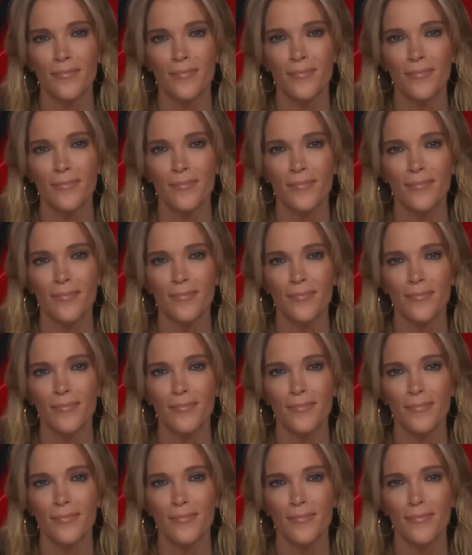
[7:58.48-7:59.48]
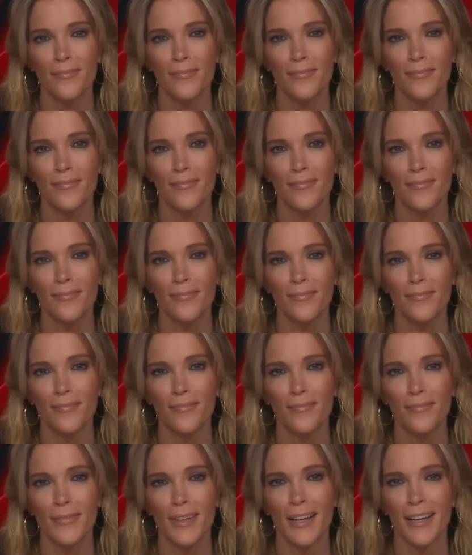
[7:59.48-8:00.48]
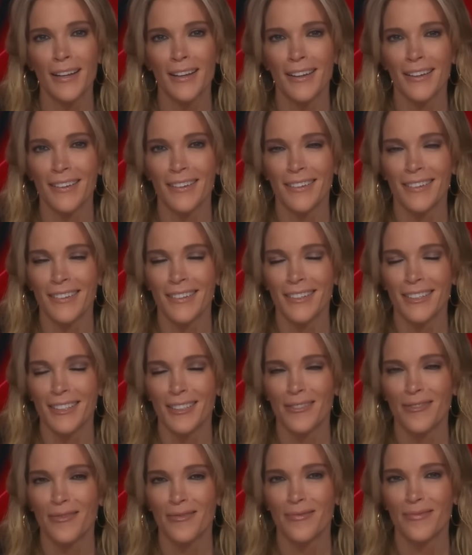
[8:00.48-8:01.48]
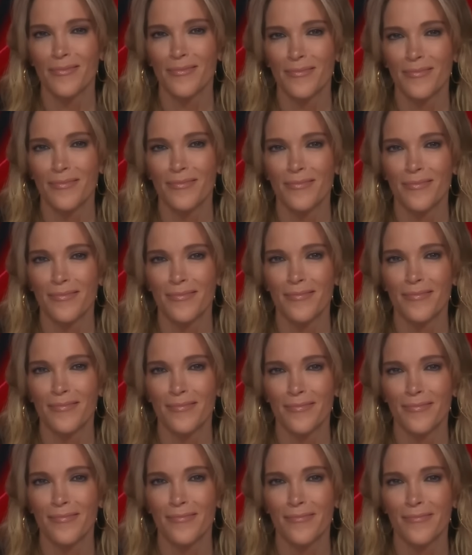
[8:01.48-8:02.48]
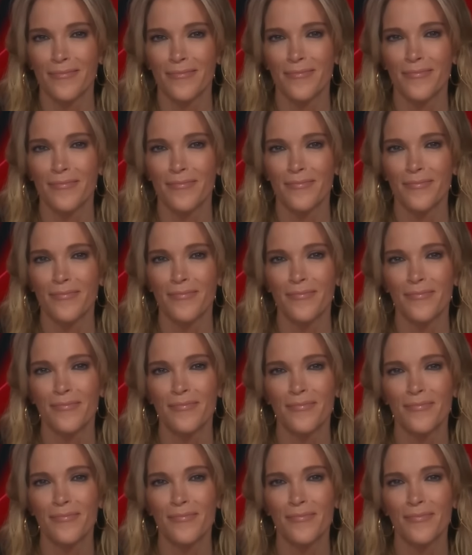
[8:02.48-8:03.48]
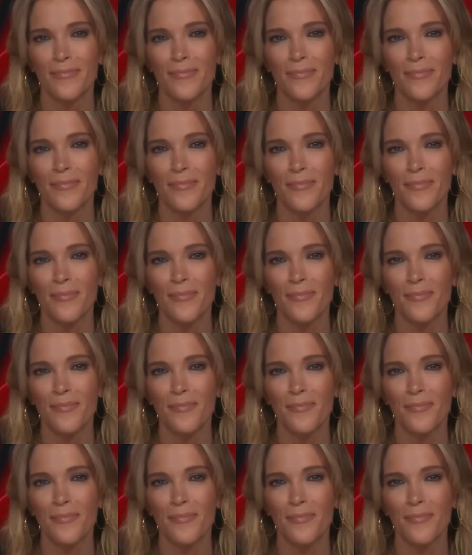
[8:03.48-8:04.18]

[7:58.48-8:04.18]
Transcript: [no speech]